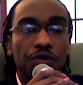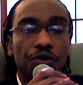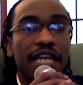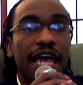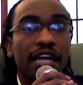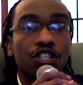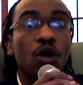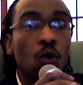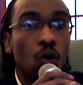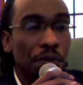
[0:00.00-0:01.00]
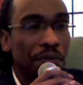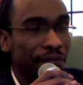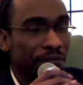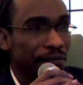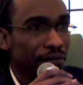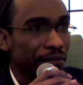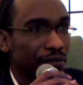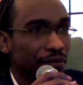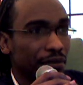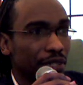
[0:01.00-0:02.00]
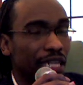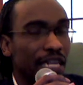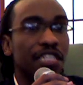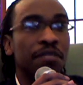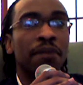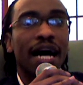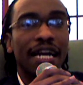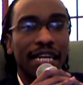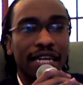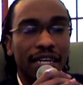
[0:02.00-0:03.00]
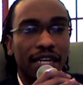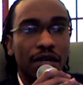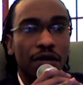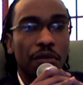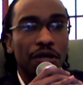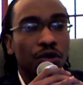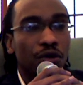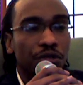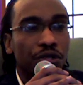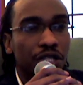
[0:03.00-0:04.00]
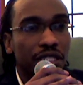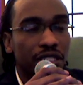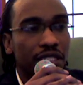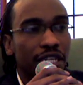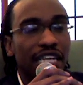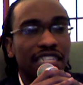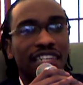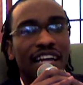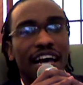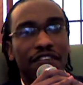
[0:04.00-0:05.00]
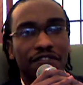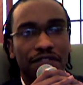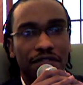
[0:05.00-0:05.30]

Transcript: to attack Job in his body, but told him you couldn't take his life.